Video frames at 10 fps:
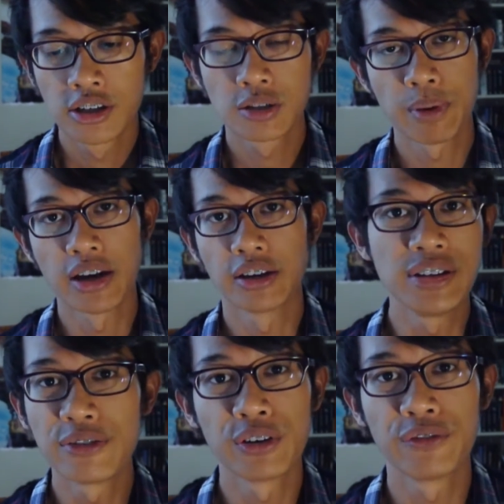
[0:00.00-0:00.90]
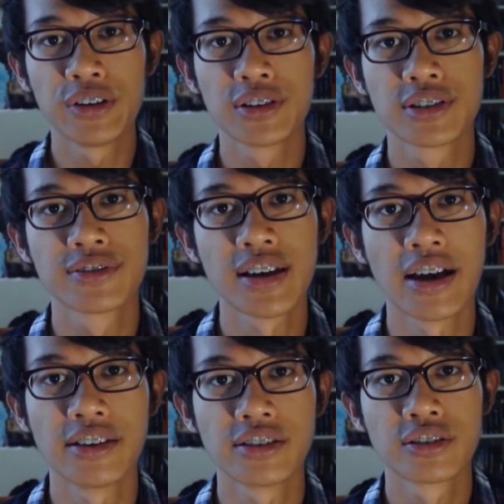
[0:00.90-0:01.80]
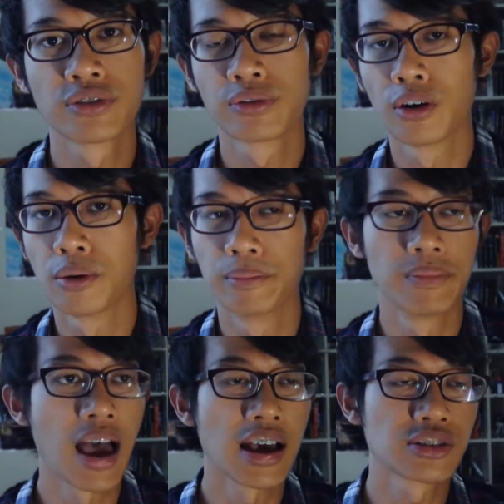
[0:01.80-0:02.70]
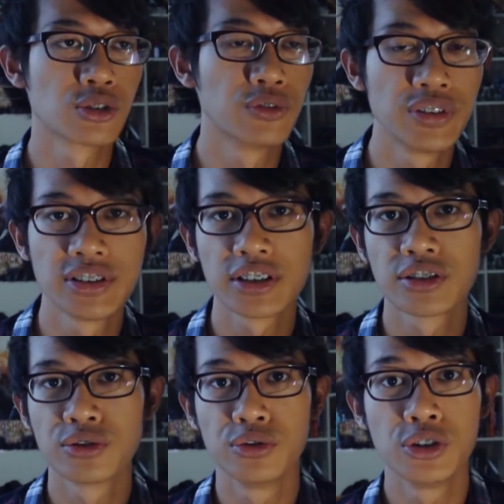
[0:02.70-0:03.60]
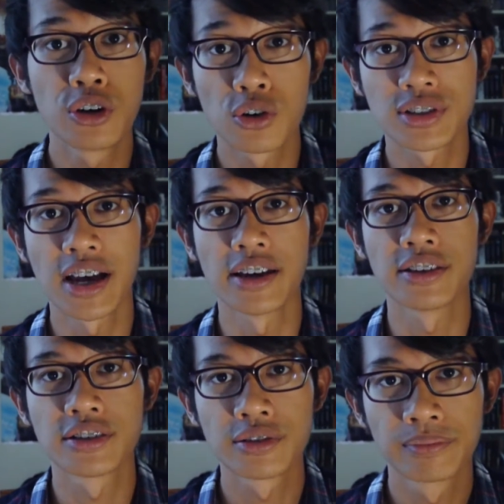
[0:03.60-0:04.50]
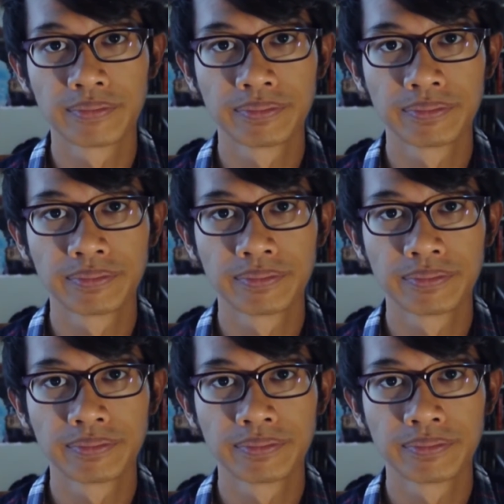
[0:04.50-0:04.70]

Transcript: spanning different fields of science from astrophysics to neuroscience.